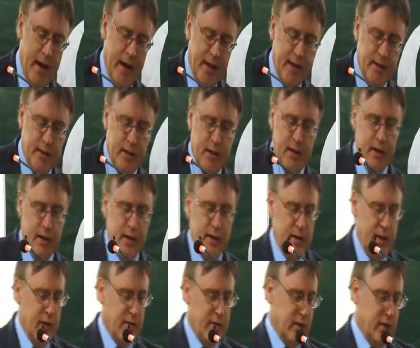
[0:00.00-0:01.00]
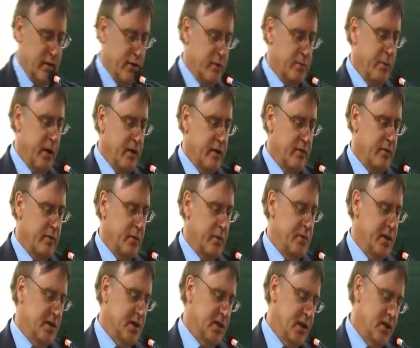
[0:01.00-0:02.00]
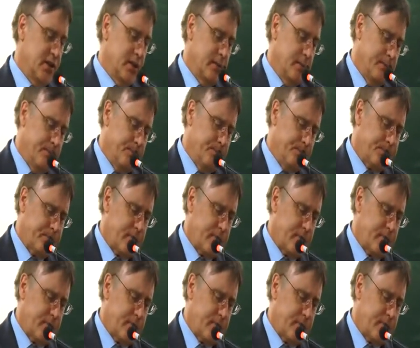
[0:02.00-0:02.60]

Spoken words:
And now the third part of the presentation,